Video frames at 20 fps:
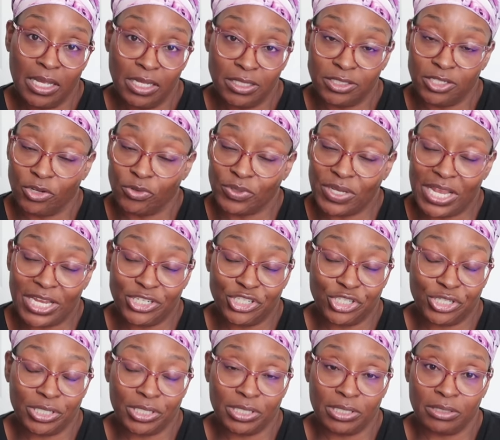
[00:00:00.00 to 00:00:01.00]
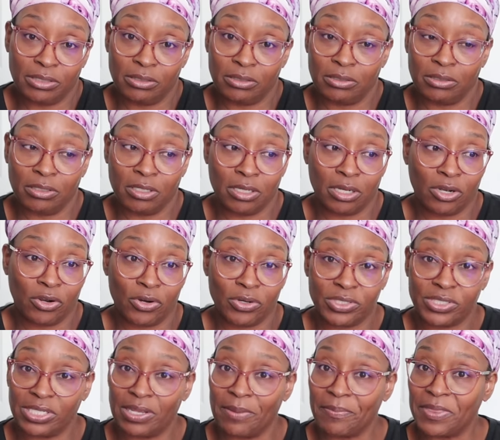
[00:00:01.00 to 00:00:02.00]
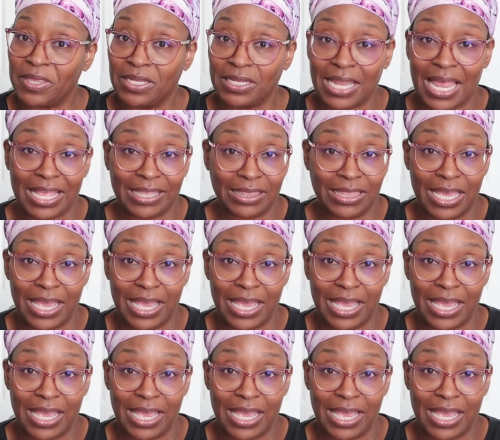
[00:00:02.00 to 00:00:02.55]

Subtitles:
a donation or something like